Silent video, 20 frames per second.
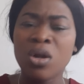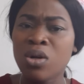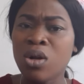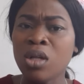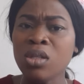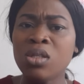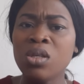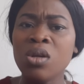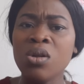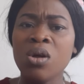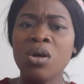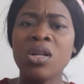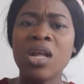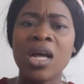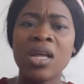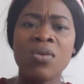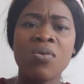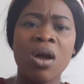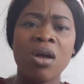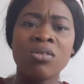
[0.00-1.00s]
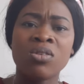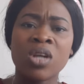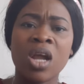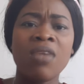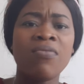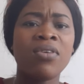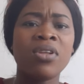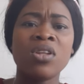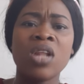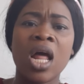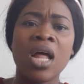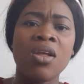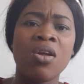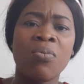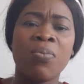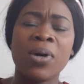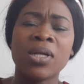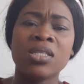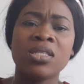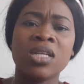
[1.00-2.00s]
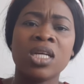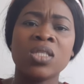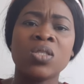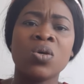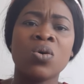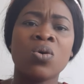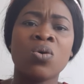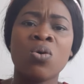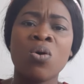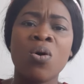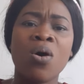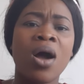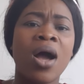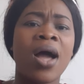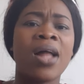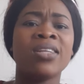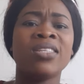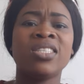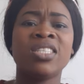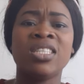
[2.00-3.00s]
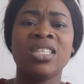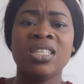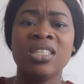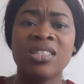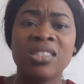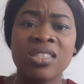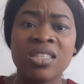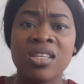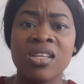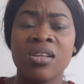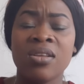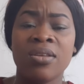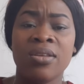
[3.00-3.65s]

don't you know that you are driving down your partner to go and cheat?